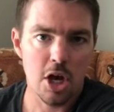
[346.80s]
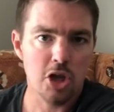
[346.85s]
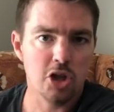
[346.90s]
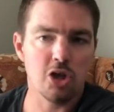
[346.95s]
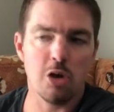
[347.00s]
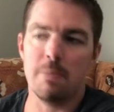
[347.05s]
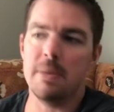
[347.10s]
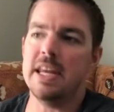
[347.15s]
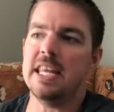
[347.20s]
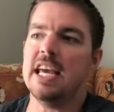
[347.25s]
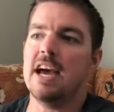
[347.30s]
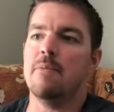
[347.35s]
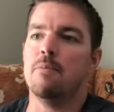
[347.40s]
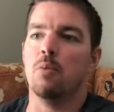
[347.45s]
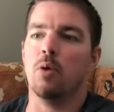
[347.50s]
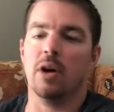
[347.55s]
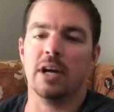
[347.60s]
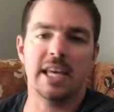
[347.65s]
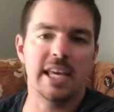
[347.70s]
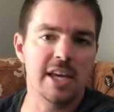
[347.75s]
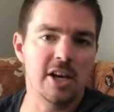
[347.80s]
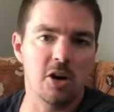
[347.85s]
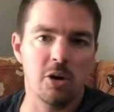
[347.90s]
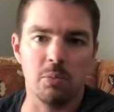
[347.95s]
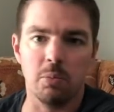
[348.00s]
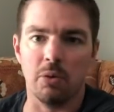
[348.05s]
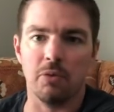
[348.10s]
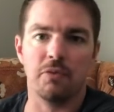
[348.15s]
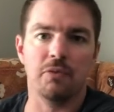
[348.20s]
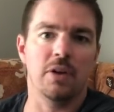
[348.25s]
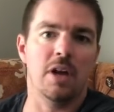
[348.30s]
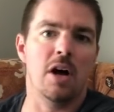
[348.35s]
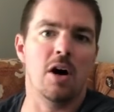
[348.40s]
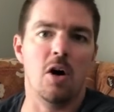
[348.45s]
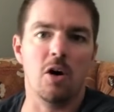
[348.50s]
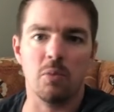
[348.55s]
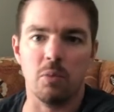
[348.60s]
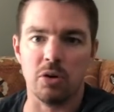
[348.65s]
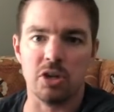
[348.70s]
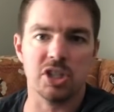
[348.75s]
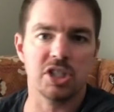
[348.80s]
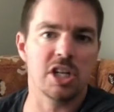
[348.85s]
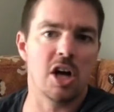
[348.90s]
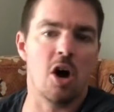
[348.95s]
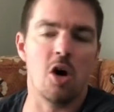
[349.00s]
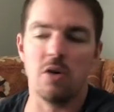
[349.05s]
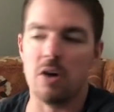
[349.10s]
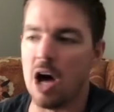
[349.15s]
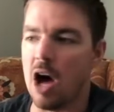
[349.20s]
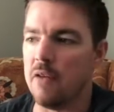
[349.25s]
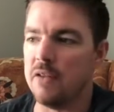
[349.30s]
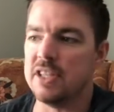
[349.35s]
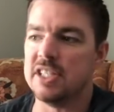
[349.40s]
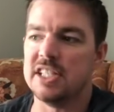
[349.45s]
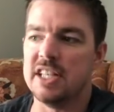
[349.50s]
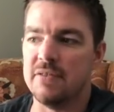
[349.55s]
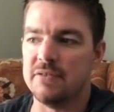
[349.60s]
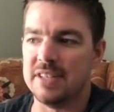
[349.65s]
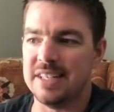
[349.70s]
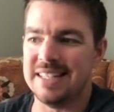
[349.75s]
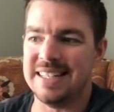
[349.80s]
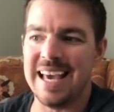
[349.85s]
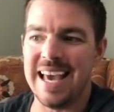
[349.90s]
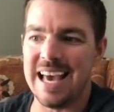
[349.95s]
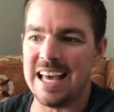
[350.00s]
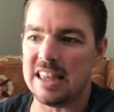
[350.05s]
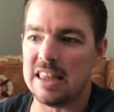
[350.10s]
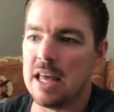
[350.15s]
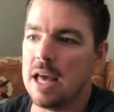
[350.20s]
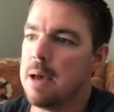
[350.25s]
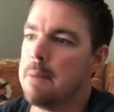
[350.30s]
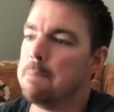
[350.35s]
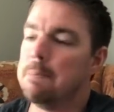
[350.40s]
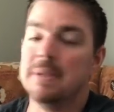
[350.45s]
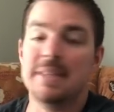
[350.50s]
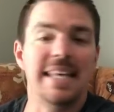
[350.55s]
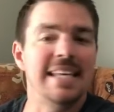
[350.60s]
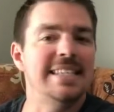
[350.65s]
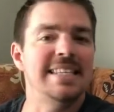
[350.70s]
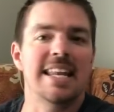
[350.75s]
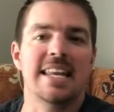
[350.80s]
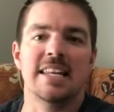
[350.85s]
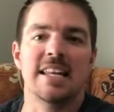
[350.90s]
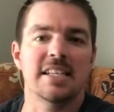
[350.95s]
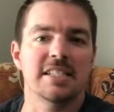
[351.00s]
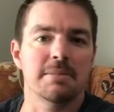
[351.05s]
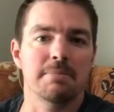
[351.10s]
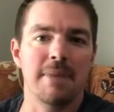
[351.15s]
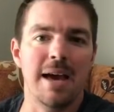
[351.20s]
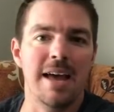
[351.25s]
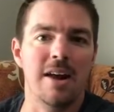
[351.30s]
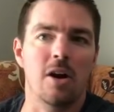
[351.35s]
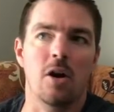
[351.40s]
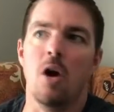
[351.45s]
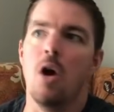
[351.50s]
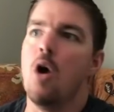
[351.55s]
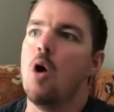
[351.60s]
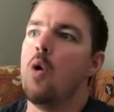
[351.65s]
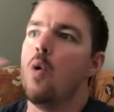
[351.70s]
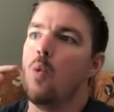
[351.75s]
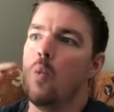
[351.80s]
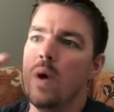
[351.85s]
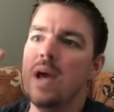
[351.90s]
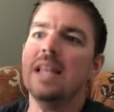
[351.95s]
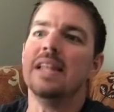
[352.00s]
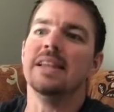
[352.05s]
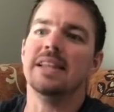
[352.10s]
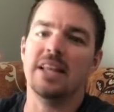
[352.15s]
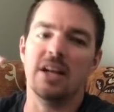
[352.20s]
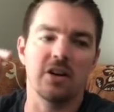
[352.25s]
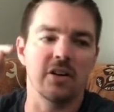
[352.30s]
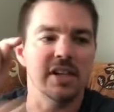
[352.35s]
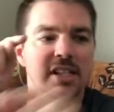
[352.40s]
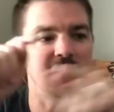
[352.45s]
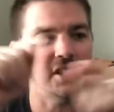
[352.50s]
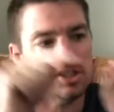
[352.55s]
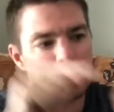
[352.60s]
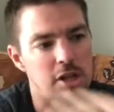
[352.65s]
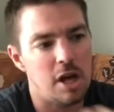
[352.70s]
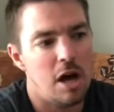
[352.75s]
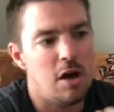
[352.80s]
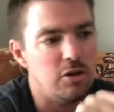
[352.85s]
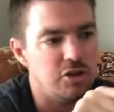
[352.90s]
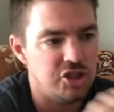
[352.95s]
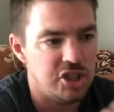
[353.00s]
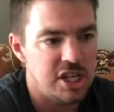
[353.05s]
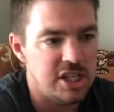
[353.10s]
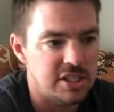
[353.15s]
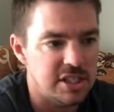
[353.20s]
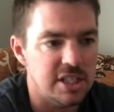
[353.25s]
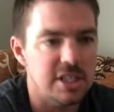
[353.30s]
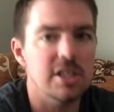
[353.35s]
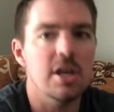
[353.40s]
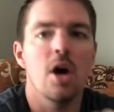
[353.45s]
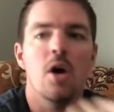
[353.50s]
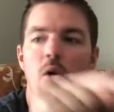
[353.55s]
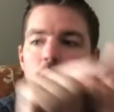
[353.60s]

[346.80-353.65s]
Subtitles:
So many of them were killed, were flogged, were stoned, all this stuff to death, but they said it doesn't matter. We literally saw Jesus.